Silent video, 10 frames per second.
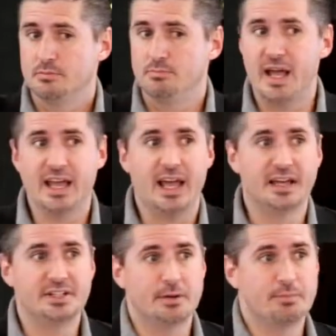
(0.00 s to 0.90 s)
may
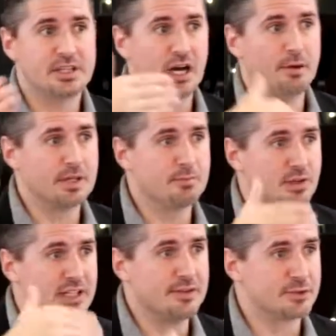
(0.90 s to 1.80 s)
end up becoming
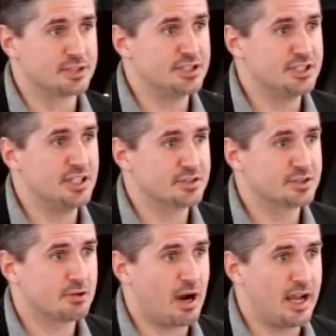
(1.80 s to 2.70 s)
believers in Jesus
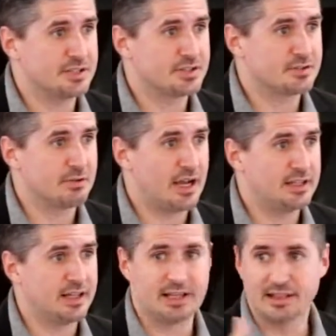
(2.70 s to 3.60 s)
Christ, right?
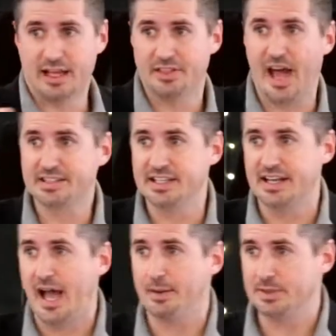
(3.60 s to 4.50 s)
Like, like that can
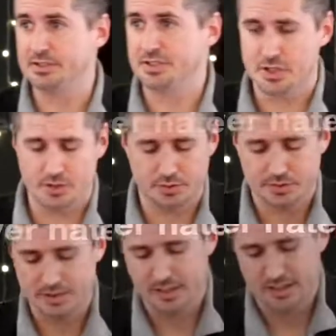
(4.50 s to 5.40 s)
happen too.
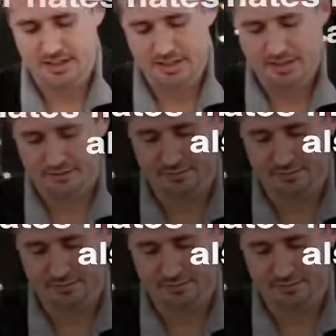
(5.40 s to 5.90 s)
In